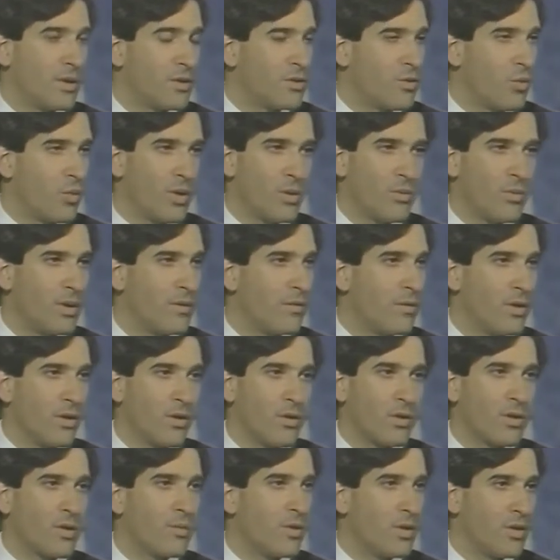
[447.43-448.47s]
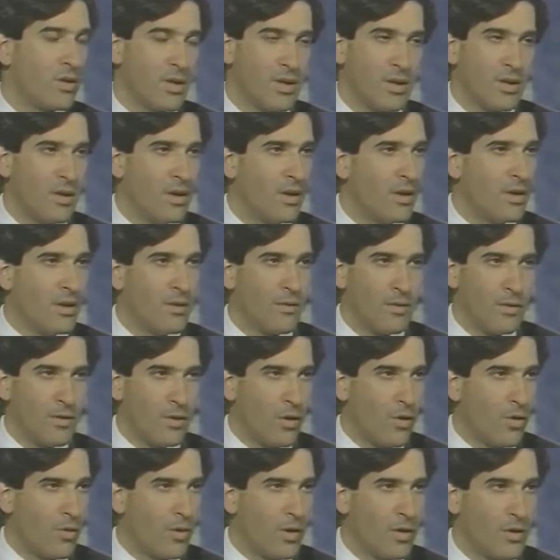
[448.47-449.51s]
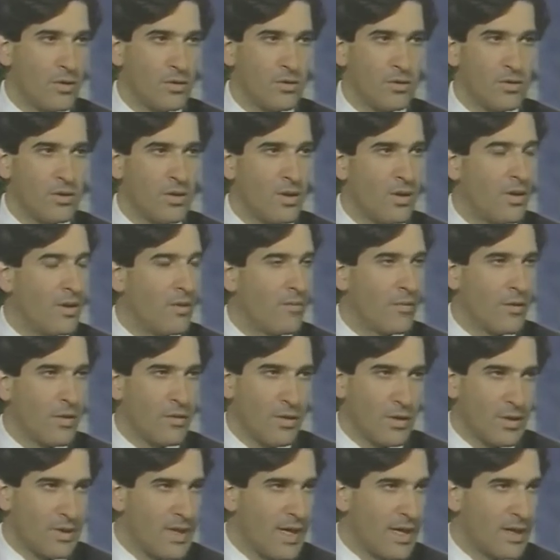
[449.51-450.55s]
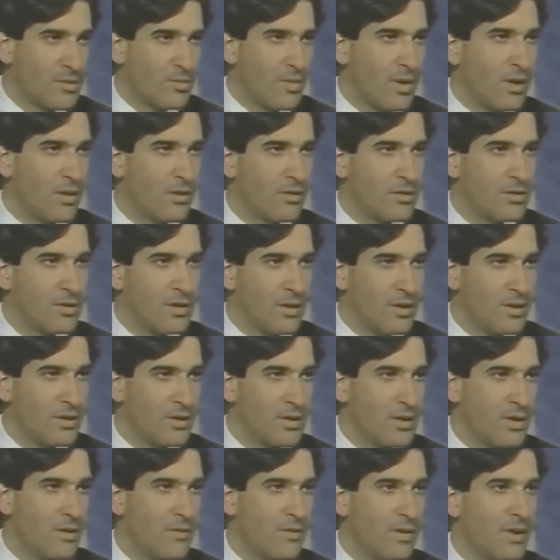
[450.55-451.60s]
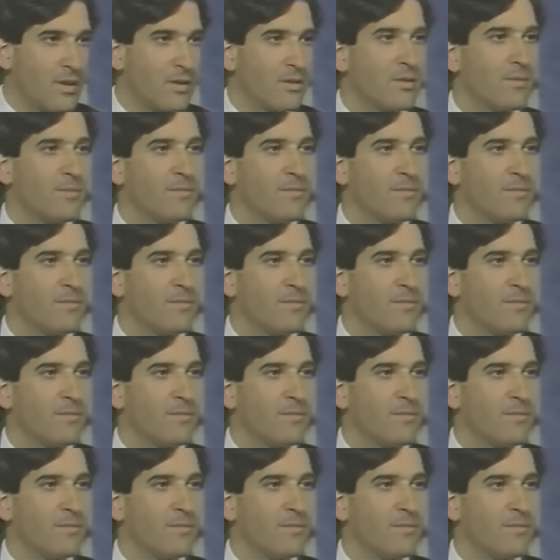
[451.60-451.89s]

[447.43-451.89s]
It's a win-win for the whole community, for the homeowners, for the taxpayers, and the city of Phoenix.